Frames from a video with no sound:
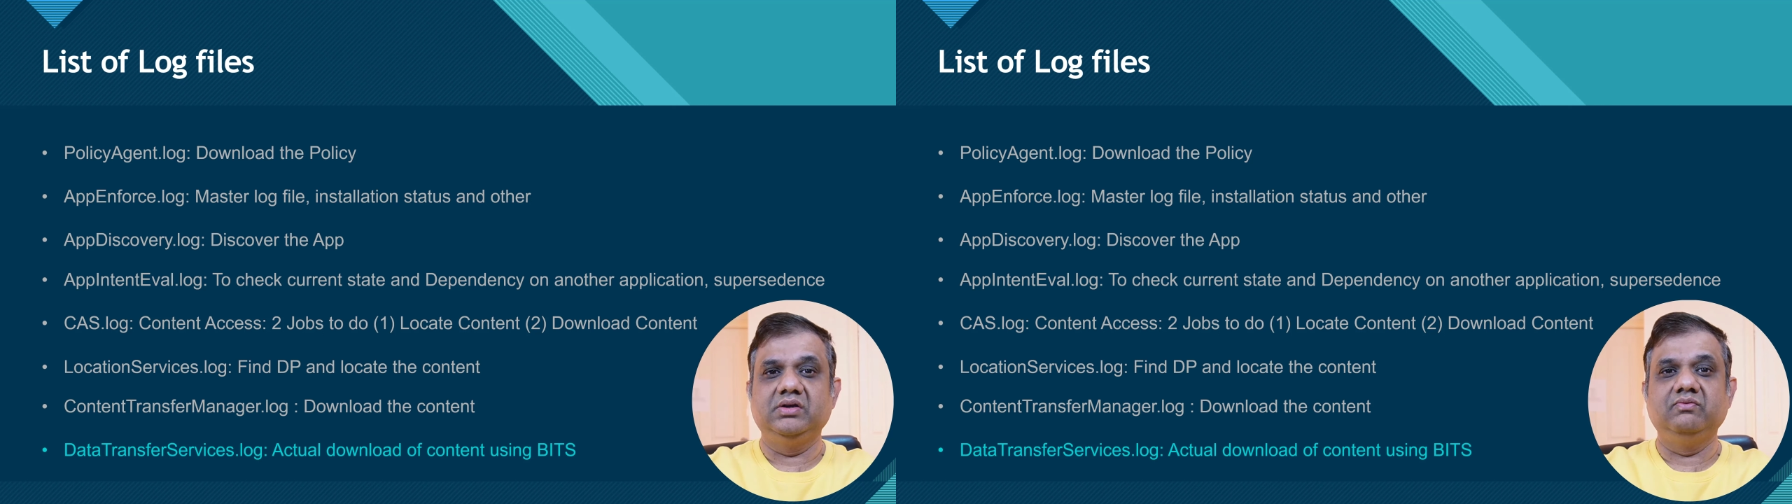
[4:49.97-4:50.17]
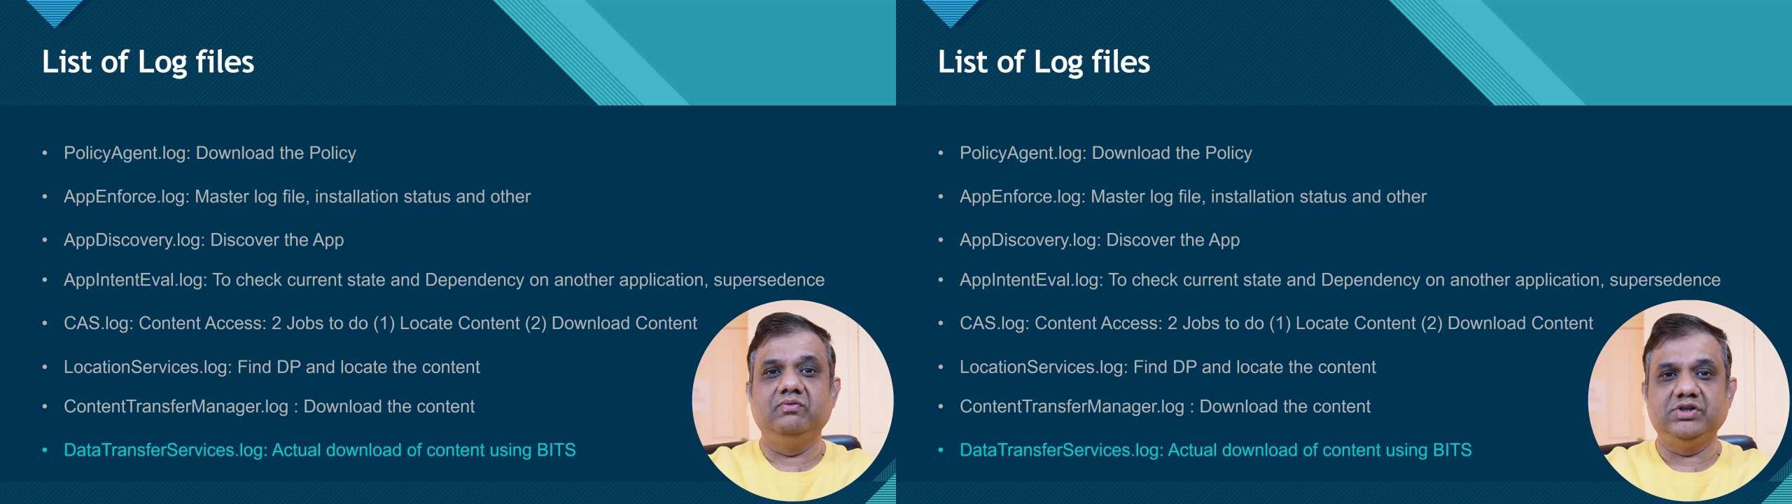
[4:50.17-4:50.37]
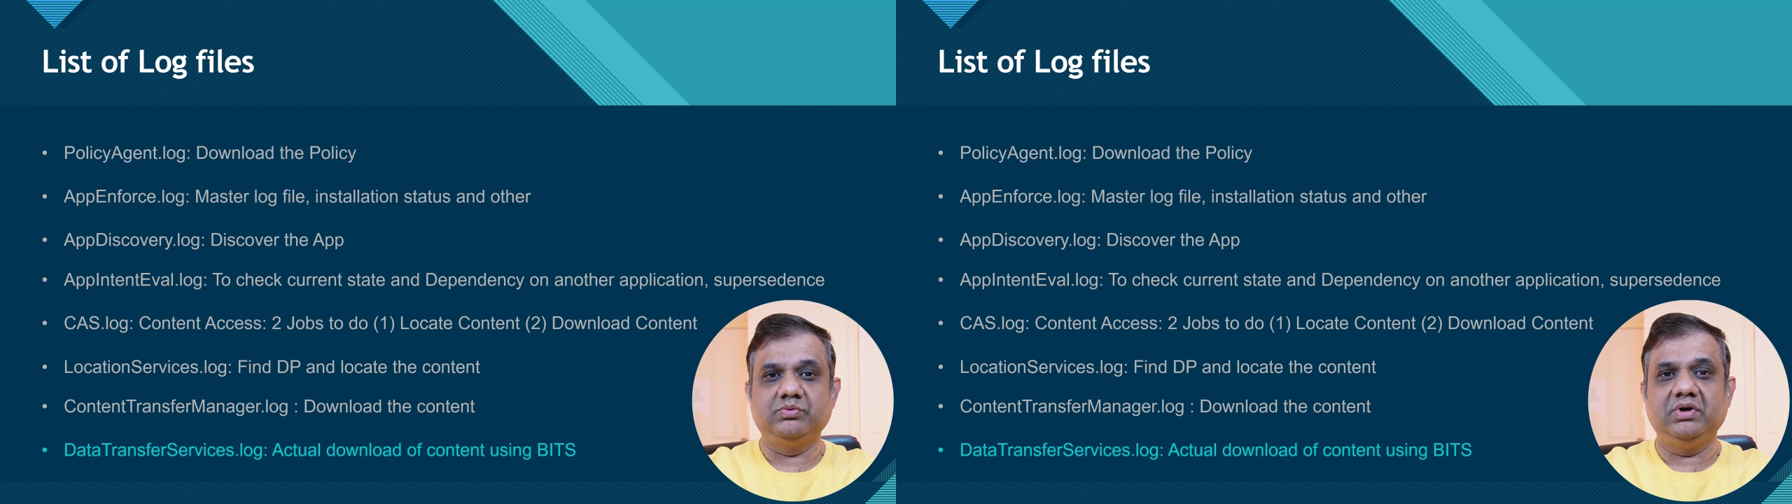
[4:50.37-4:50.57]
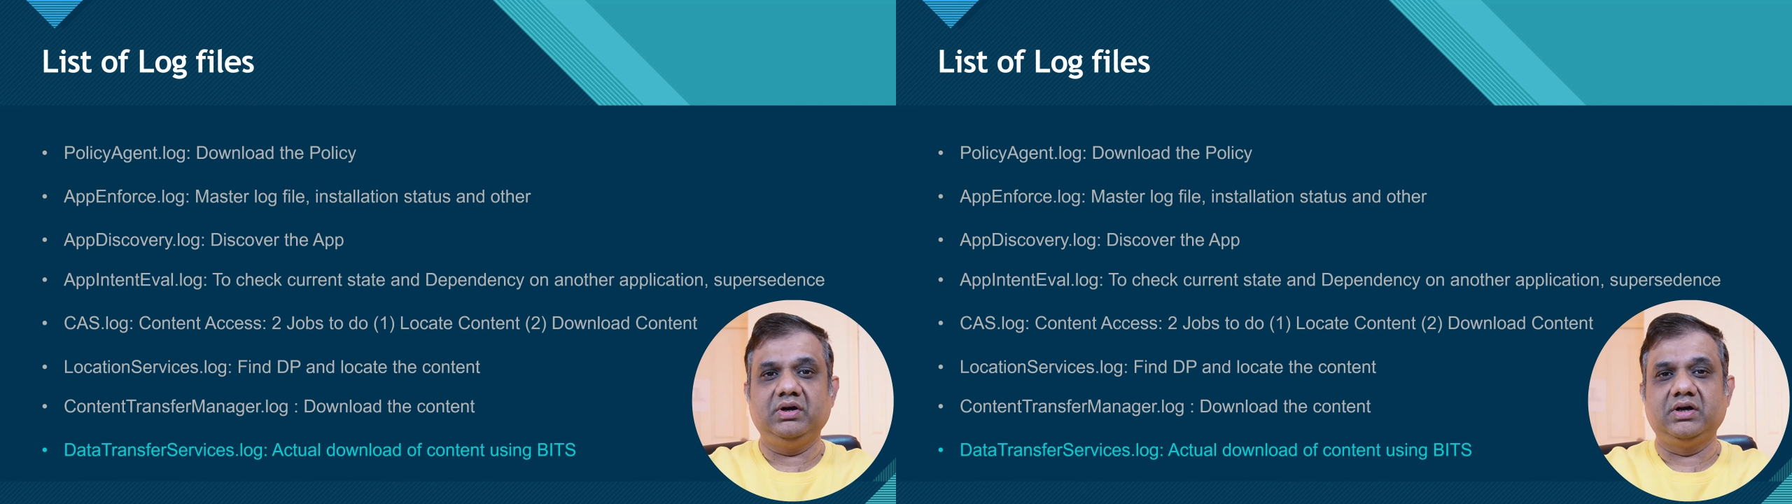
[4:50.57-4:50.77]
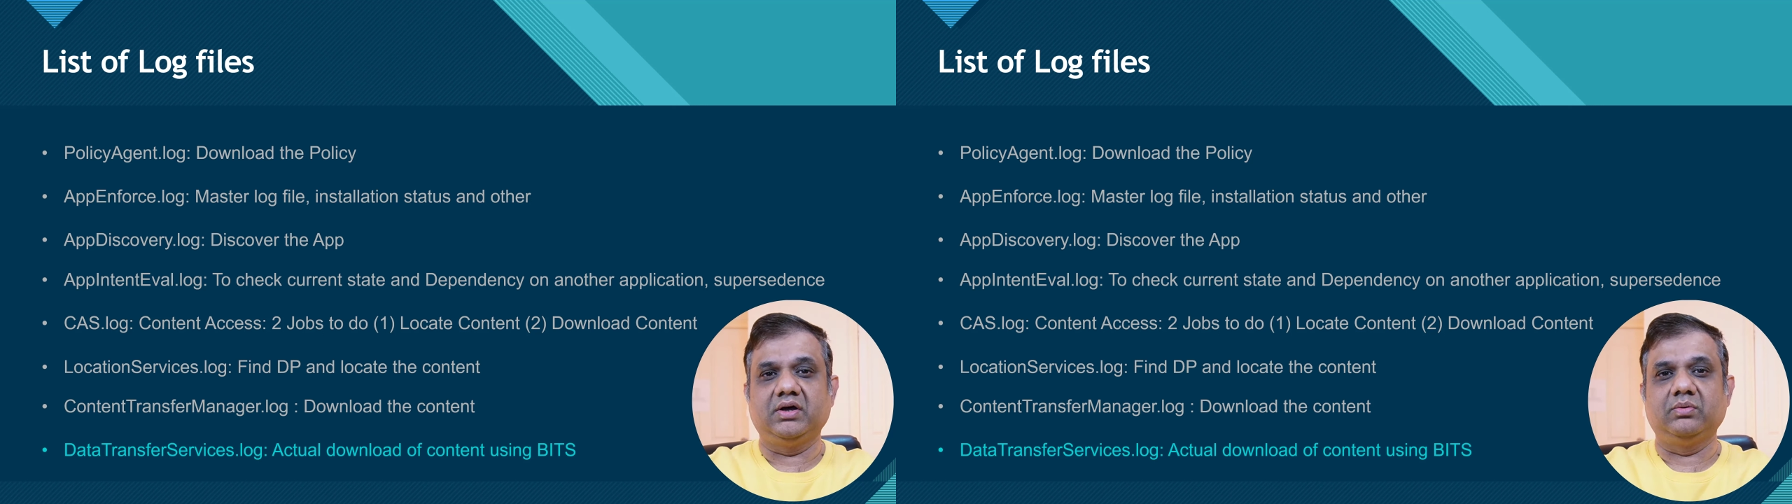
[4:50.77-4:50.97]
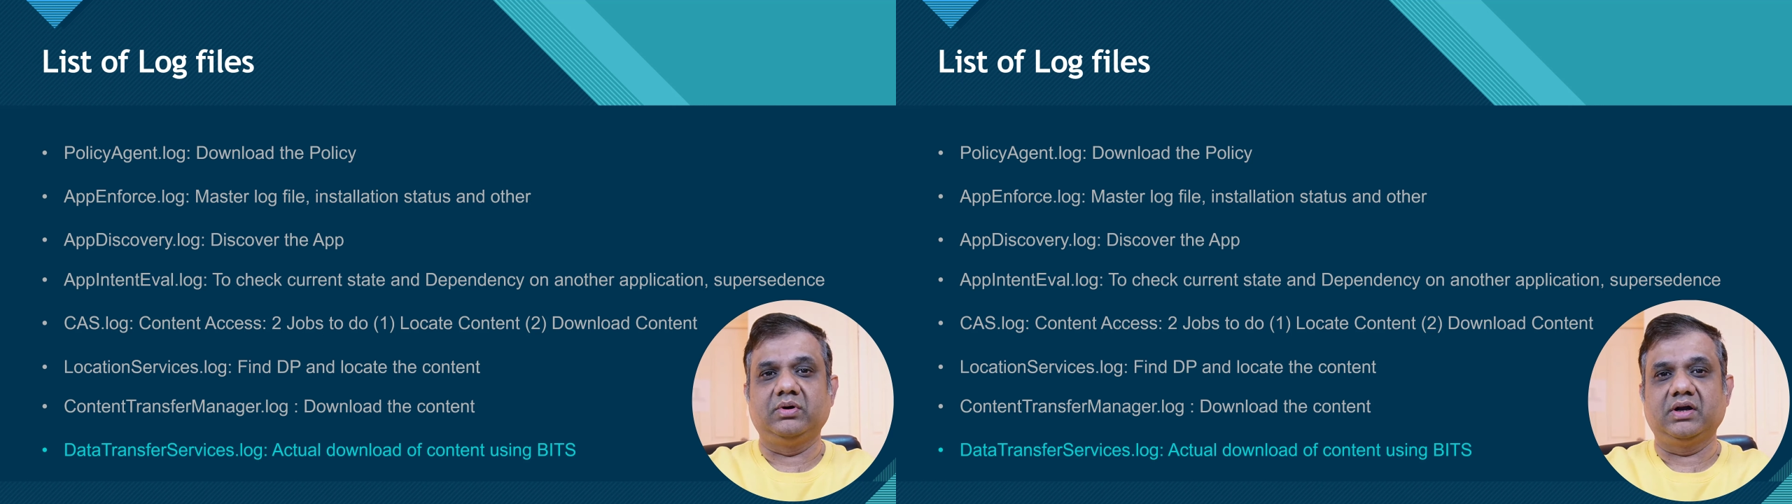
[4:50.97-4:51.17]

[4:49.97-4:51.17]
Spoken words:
which will download the